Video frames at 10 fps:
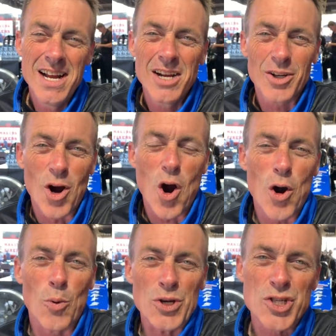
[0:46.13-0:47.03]
The car
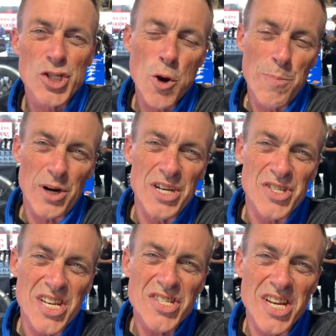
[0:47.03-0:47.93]
was super
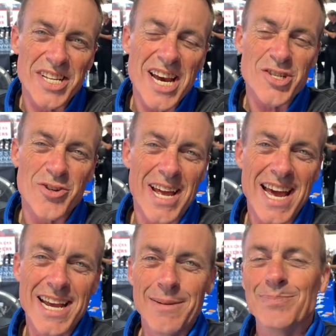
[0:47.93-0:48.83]
consistent
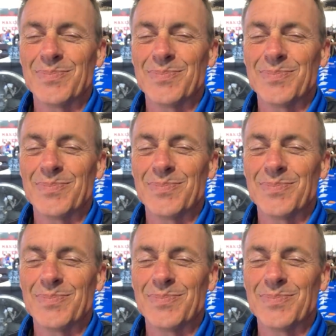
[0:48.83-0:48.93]
yesterday.